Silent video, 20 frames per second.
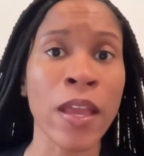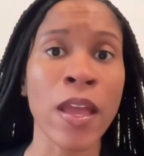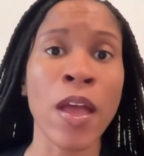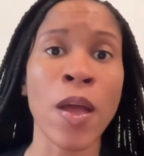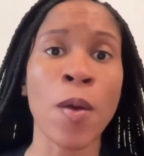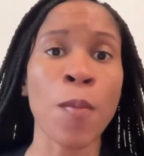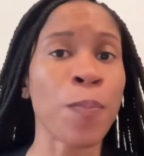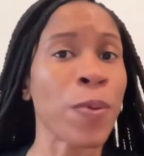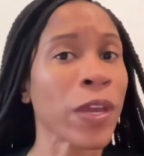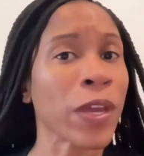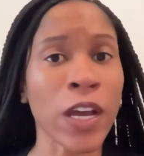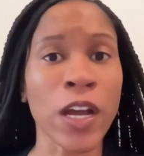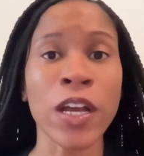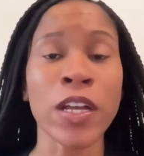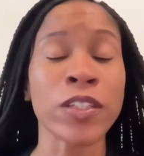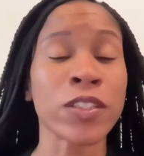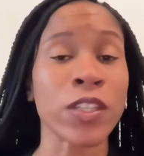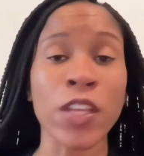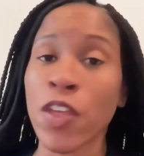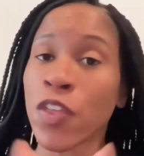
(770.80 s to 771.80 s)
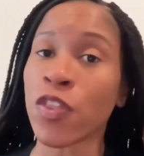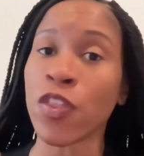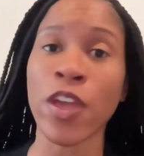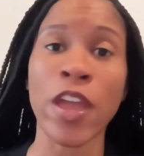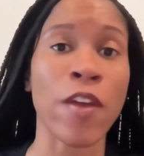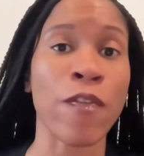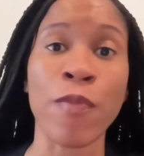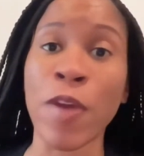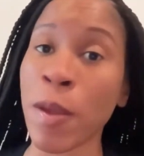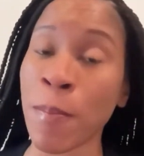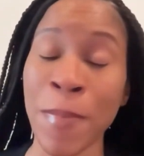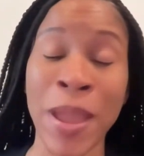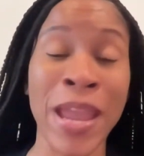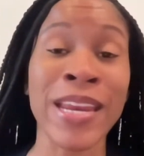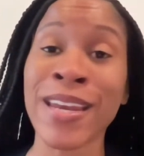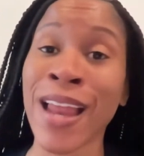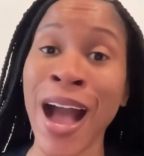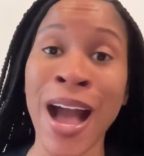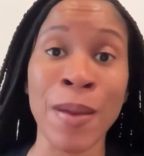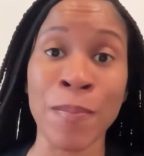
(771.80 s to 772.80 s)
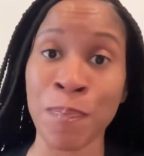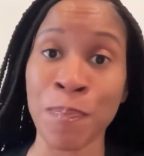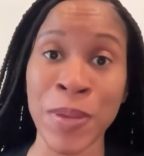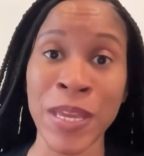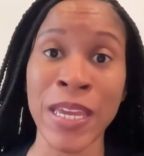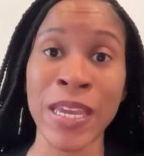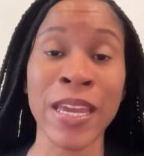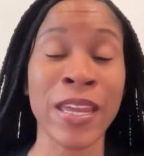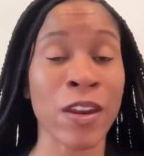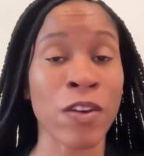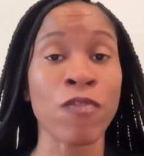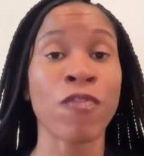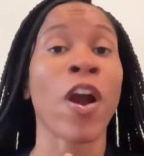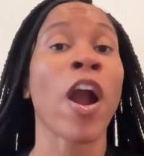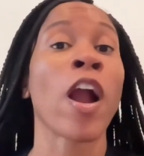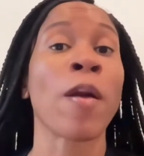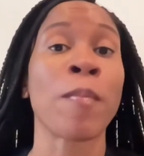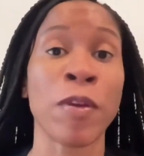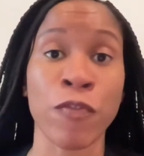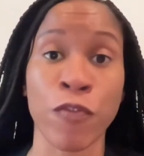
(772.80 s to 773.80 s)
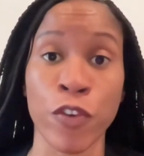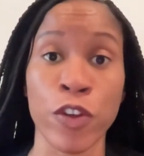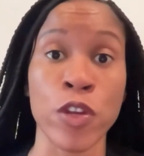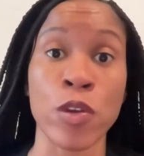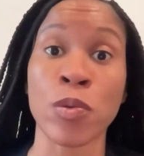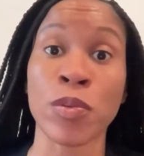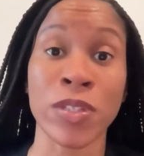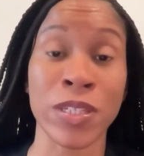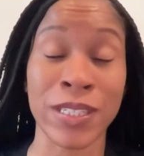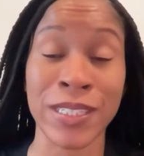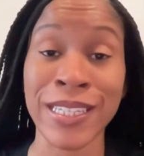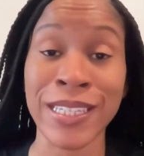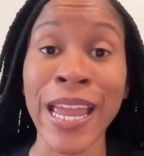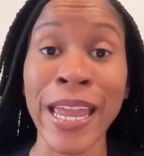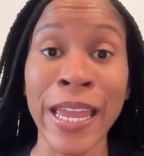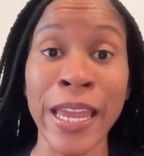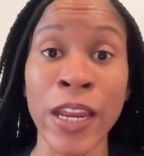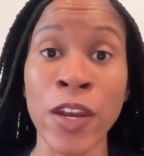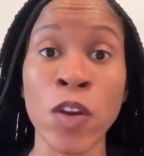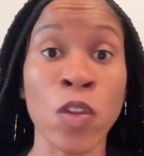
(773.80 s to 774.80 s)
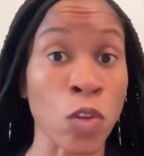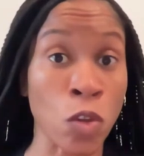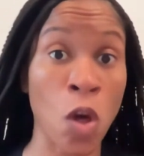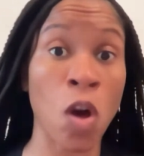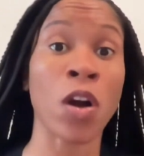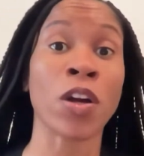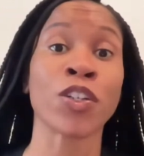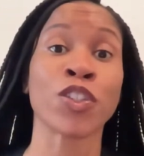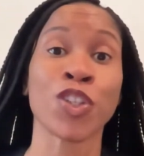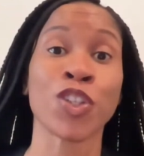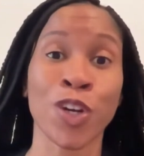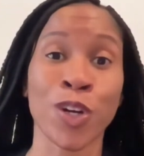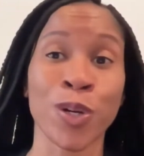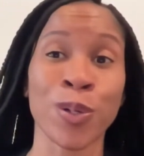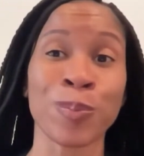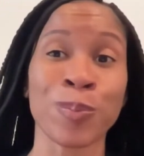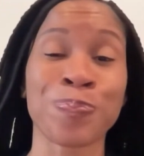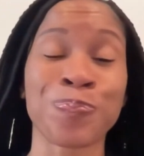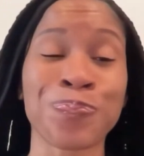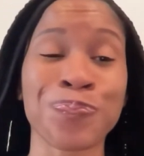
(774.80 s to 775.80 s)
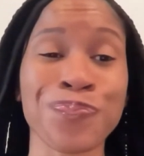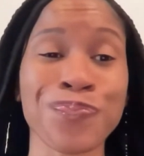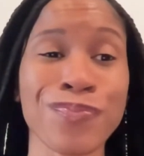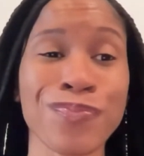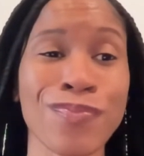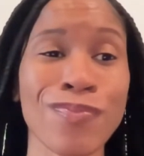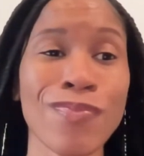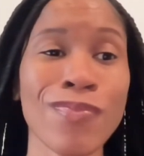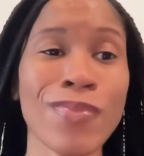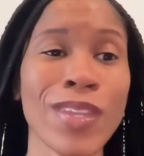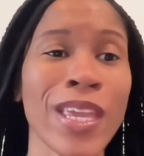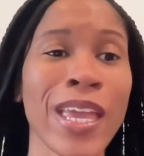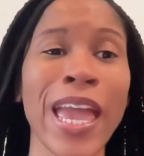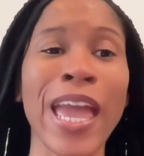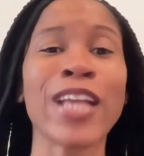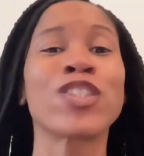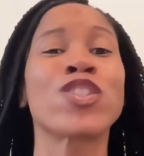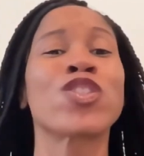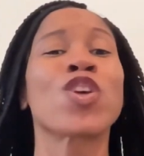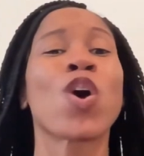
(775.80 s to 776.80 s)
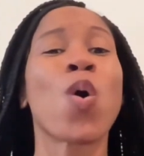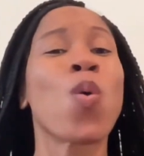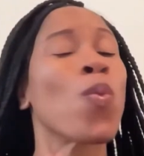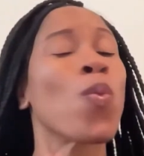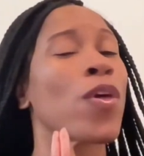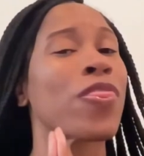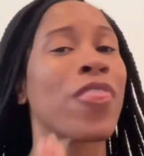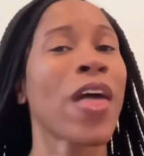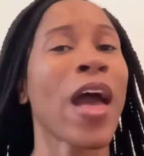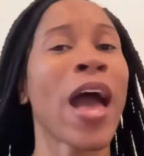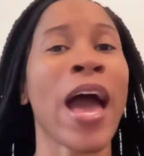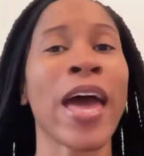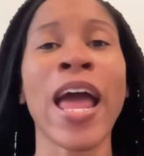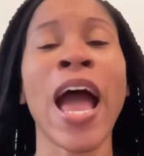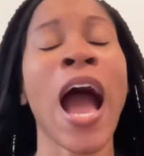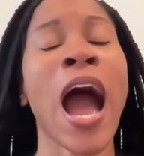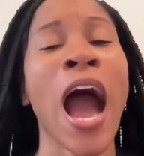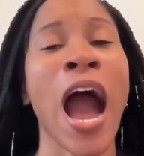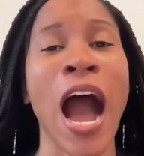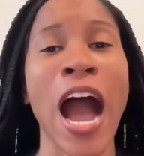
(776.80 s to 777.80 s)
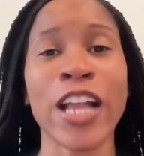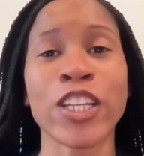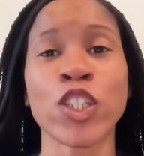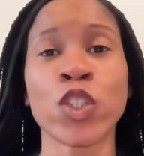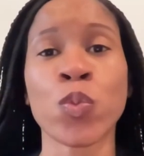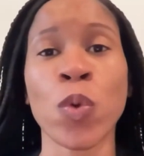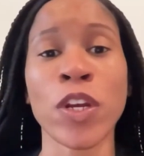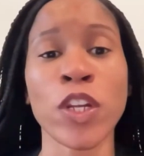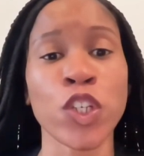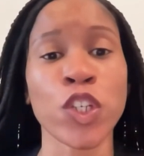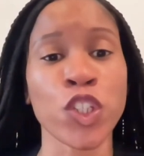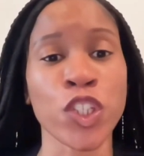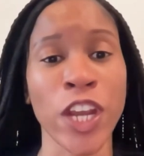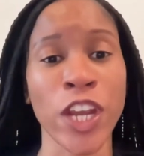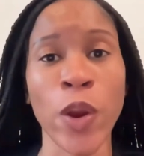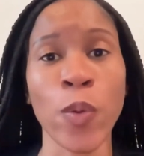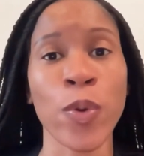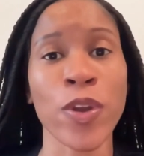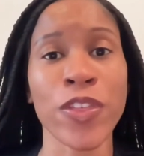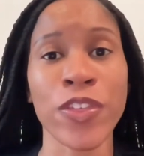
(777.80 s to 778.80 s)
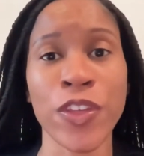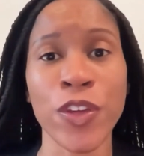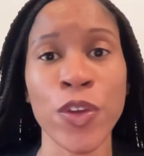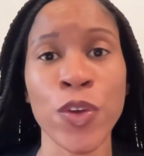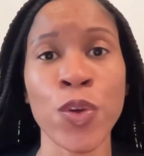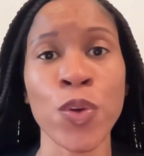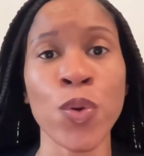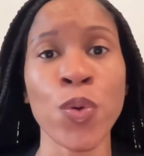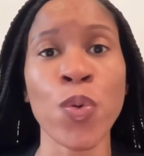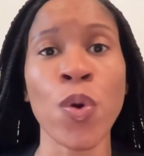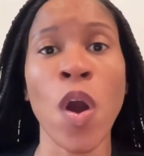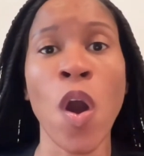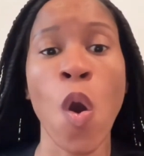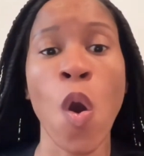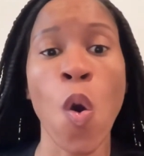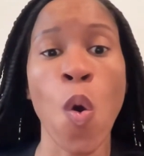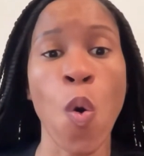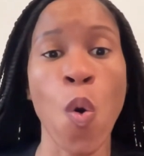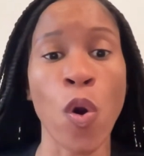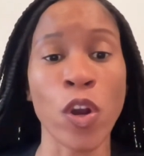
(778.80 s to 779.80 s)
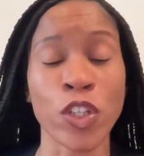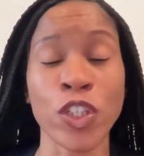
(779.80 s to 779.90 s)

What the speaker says: because it may not be an environment for you to stay in long term. And so with that, I just want to share with you, or just